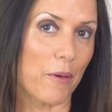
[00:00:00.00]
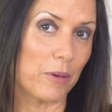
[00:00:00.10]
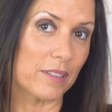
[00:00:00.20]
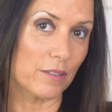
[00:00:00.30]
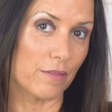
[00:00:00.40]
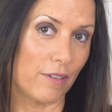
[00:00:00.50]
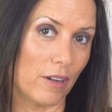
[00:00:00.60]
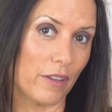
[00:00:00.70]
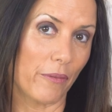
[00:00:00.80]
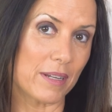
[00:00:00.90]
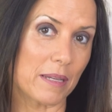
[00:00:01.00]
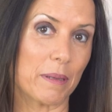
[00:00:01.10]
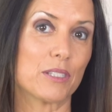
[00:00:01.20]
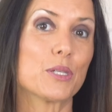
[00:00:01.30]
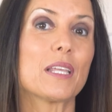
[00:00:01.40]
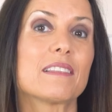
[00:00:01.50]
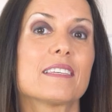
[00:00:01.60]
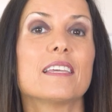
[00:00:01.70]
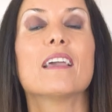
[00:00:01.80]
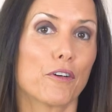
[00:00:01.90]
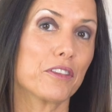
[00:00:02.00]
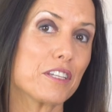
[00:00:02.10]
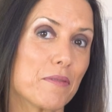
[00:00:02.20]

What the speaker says: I wanted to follow the recipe to the T for this